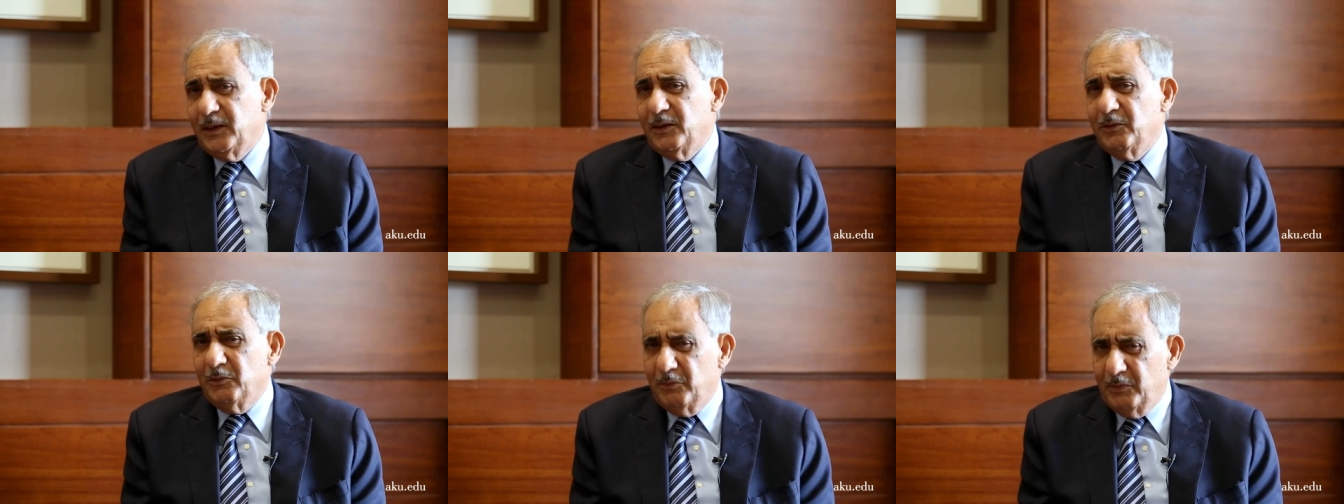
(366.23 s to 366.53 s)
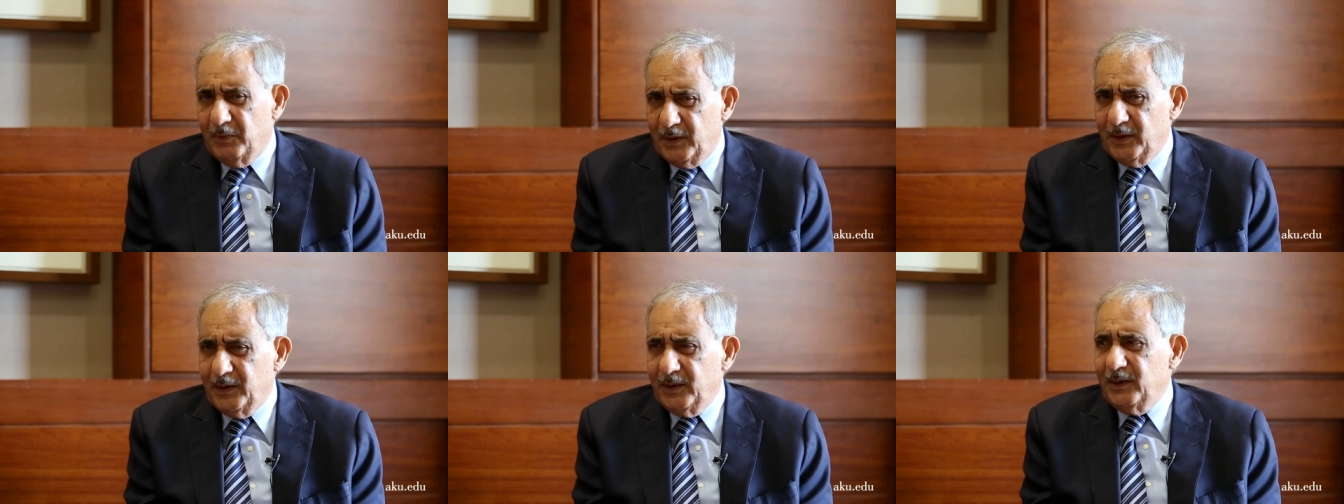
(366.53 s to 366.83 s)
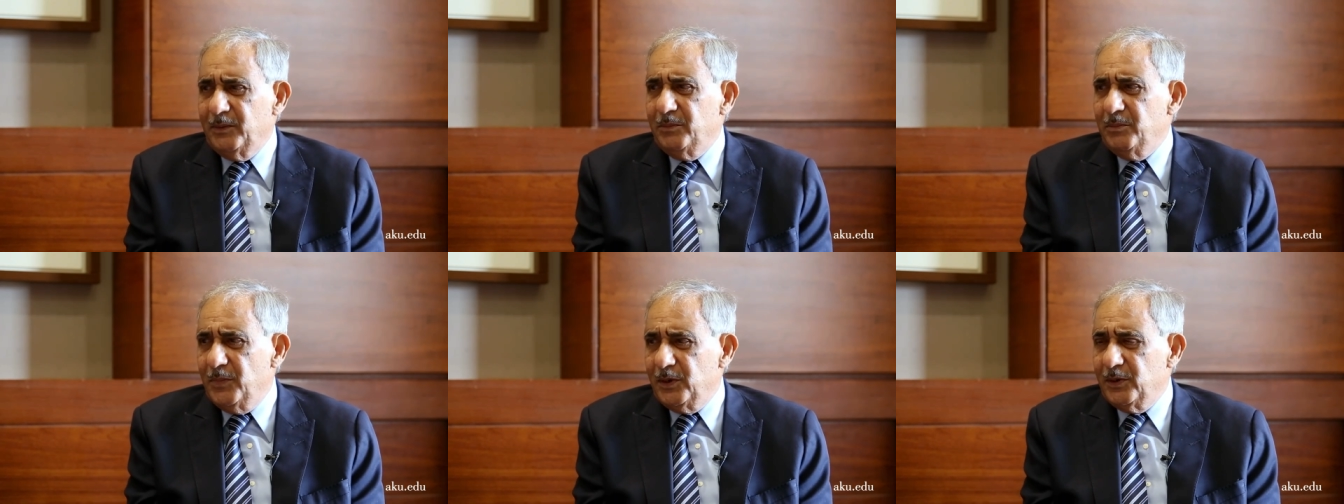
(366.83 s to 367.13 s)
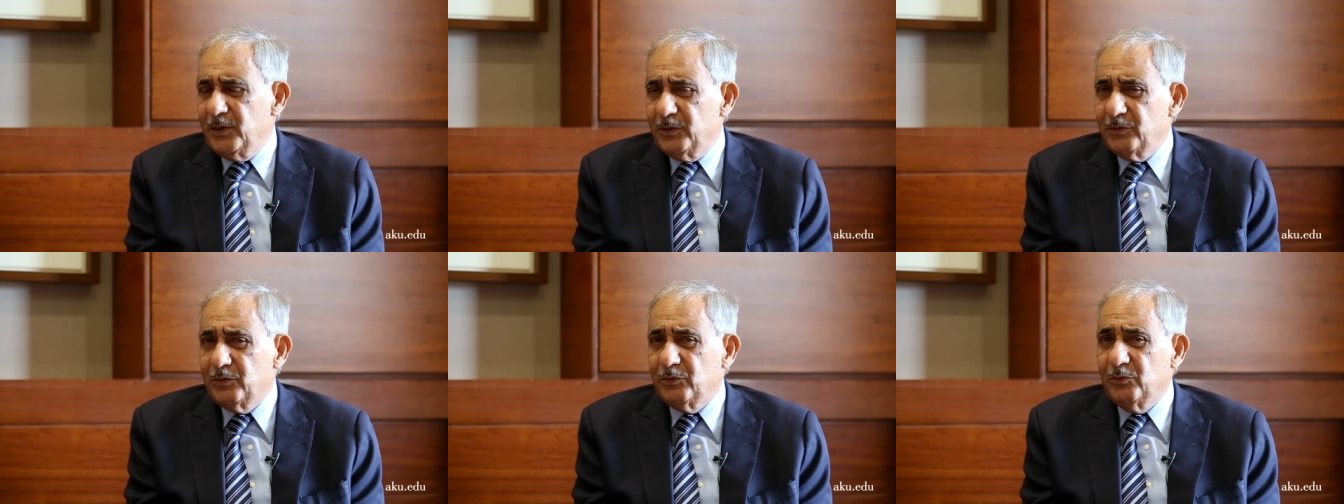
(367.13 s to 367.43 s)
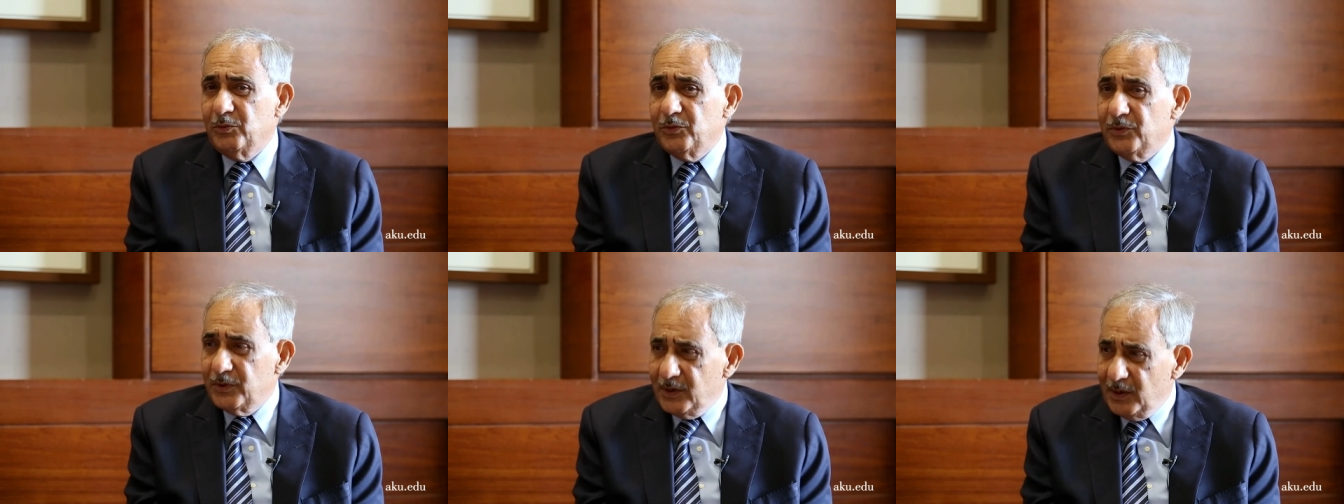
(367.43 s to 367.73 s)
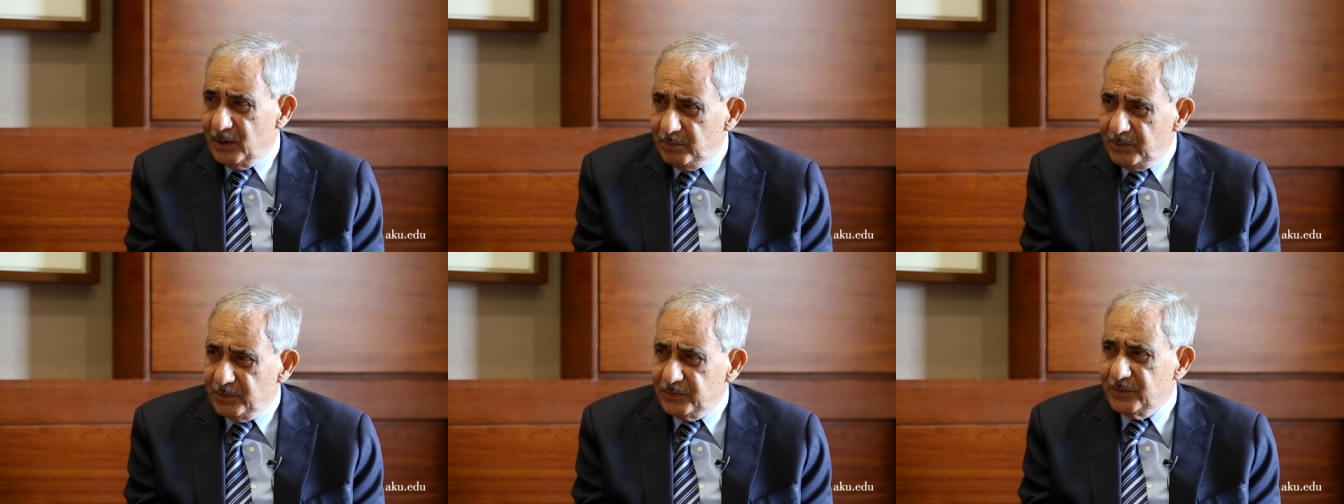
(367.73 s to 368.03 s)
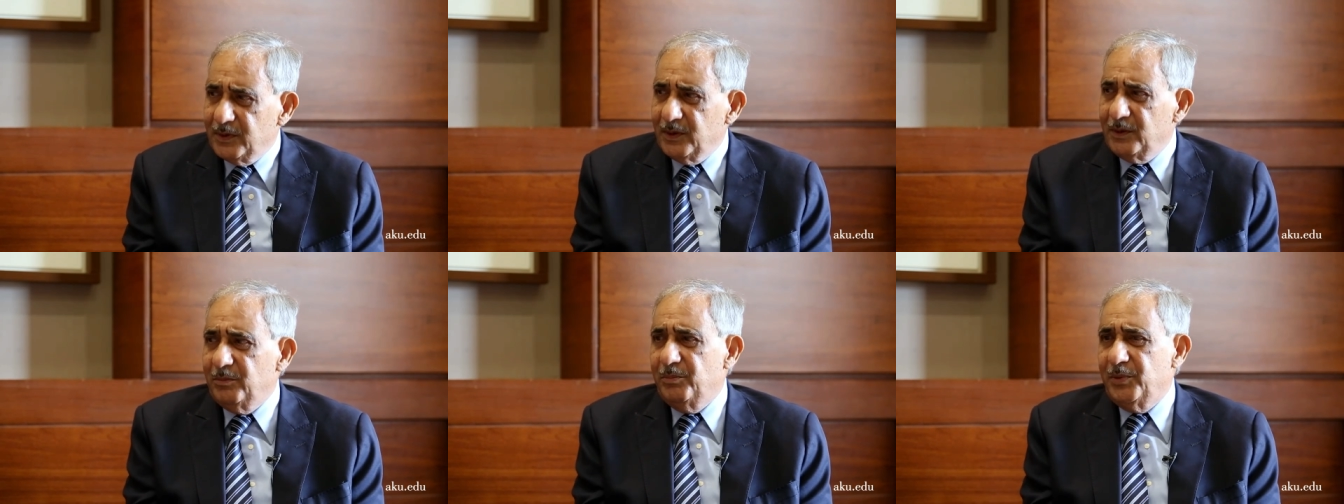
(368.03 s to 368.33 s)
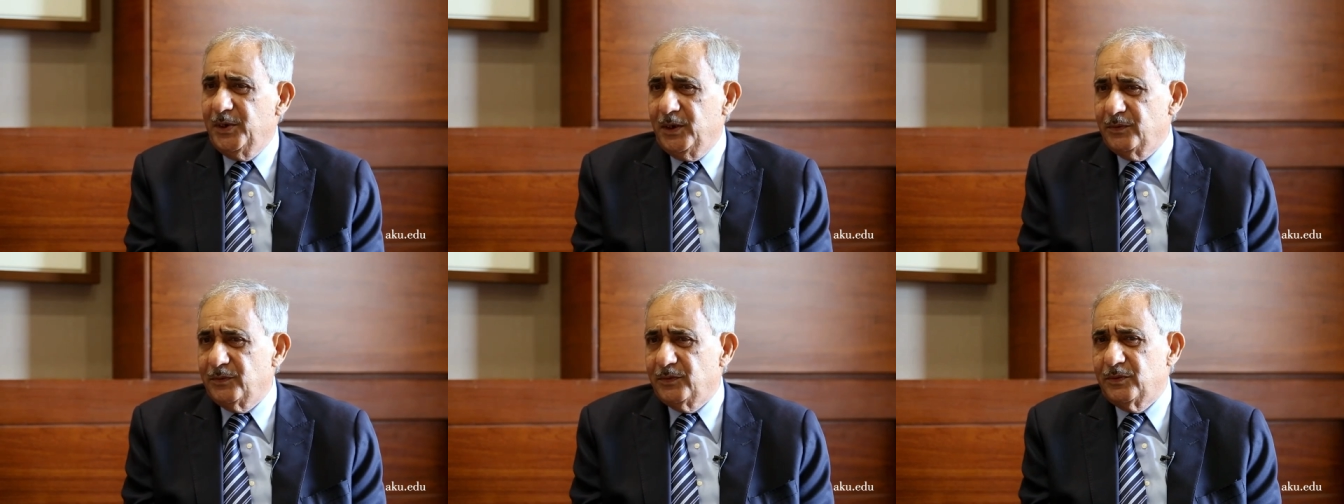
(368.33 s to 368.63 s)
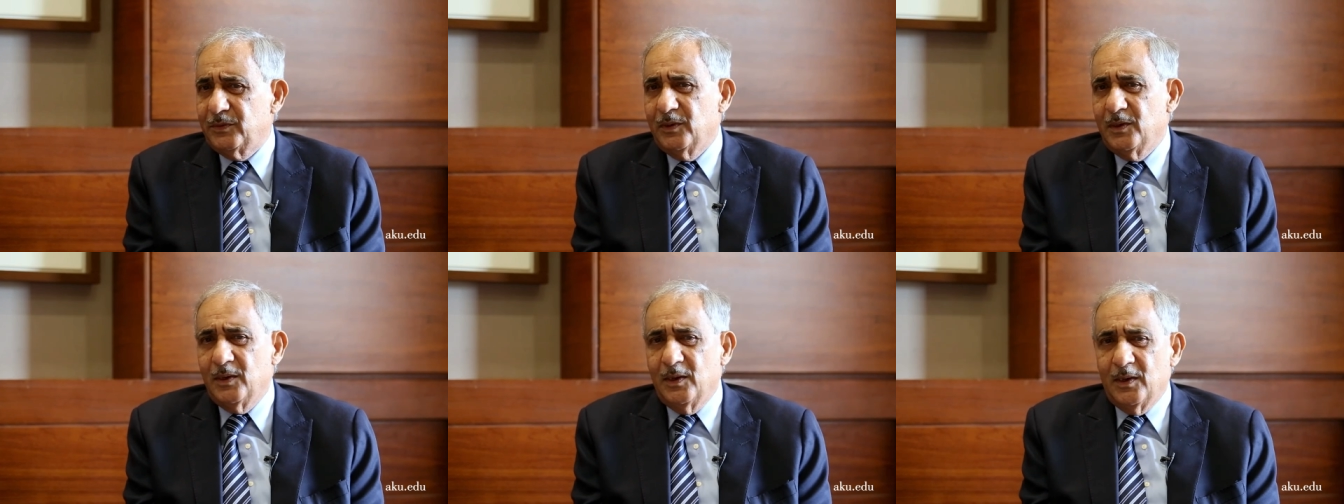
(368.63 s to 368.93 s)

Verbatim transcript: you know, I managed to establish that base.